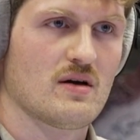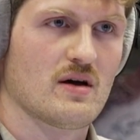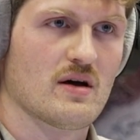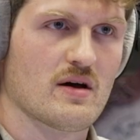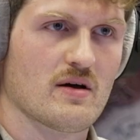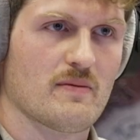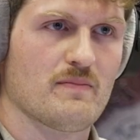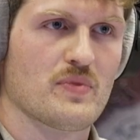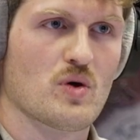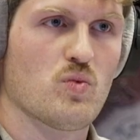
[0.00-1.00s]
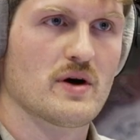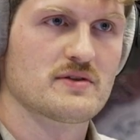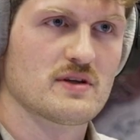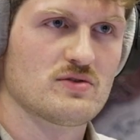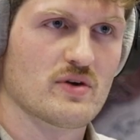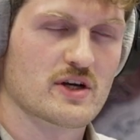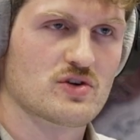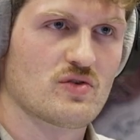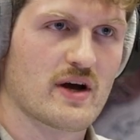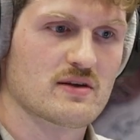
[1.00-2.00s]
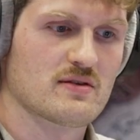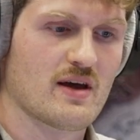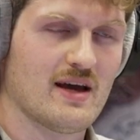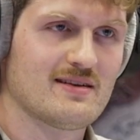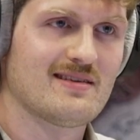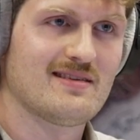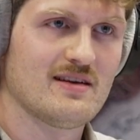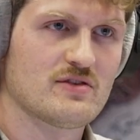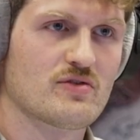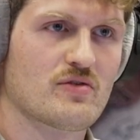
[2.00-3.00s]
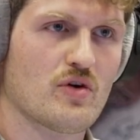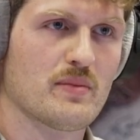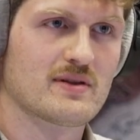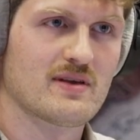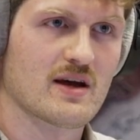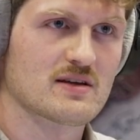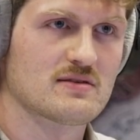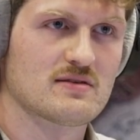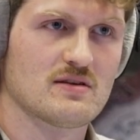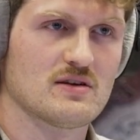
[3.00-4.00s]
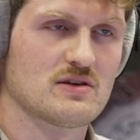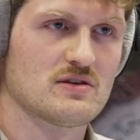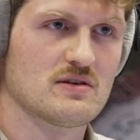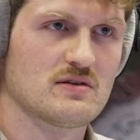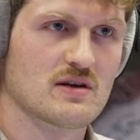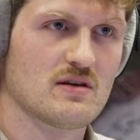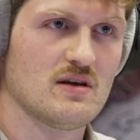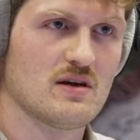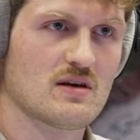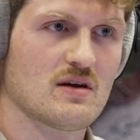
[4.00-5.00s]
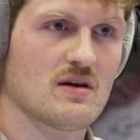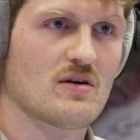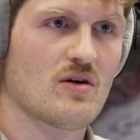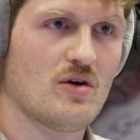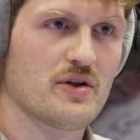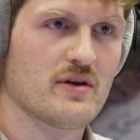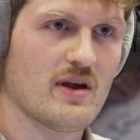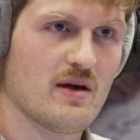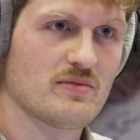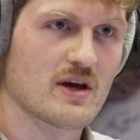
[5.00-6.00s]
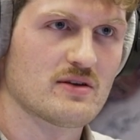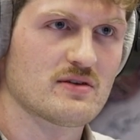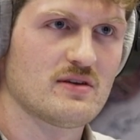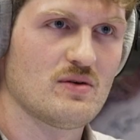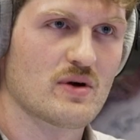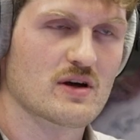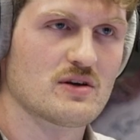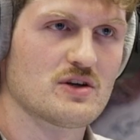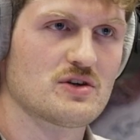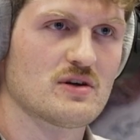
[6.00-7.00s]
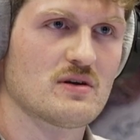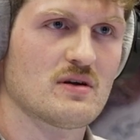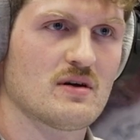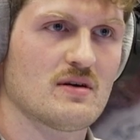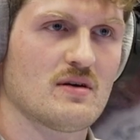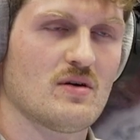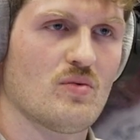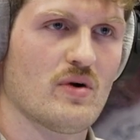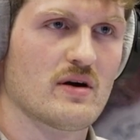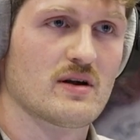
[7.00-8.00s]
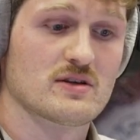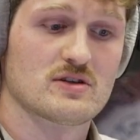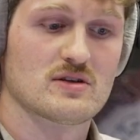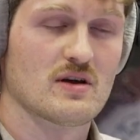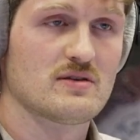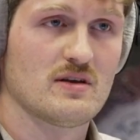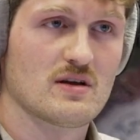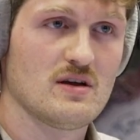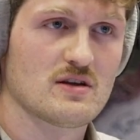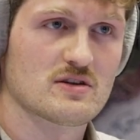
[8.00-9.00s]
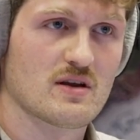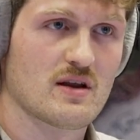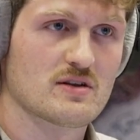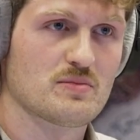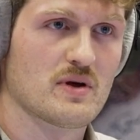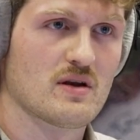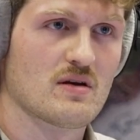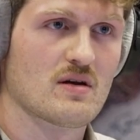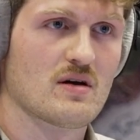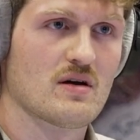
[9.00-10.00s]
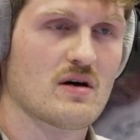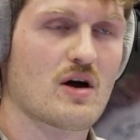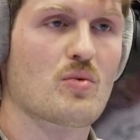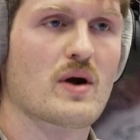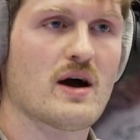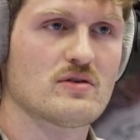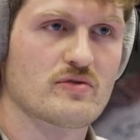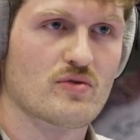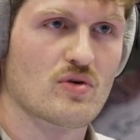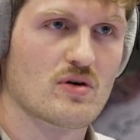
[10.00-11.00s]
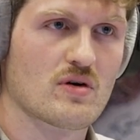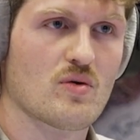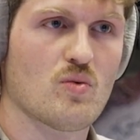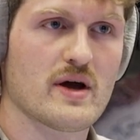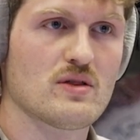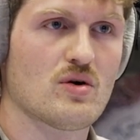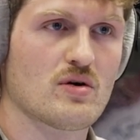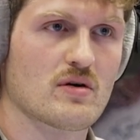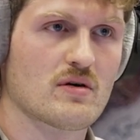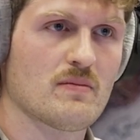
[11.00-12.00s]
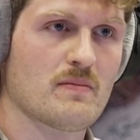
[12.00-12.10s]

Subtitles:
wanting to extract entities from a text, this is a technique called named entity recognition, where that's a technique that's been around for way longer.